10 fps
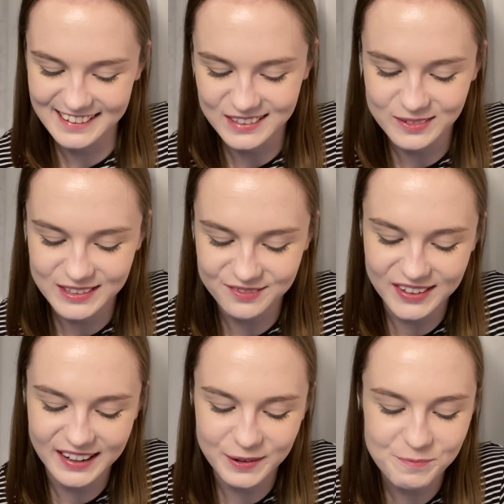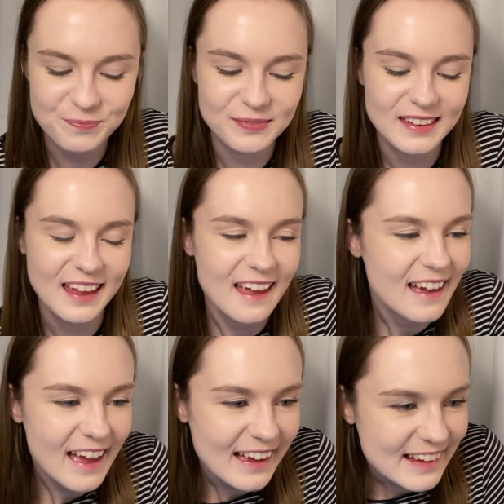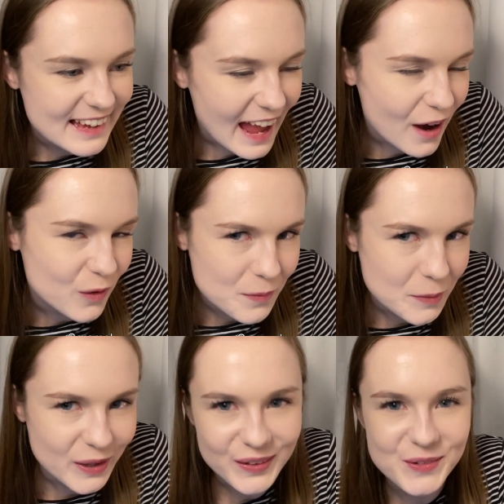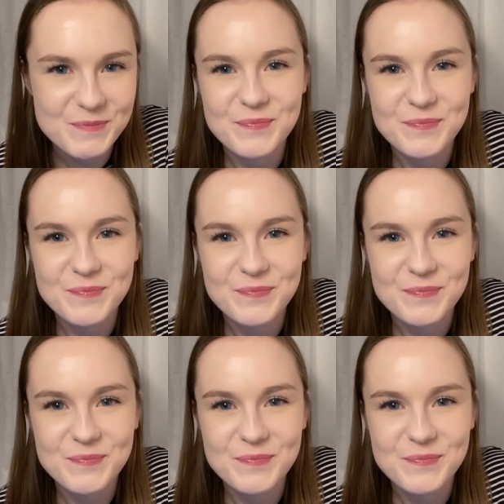This one's funny. Caramel.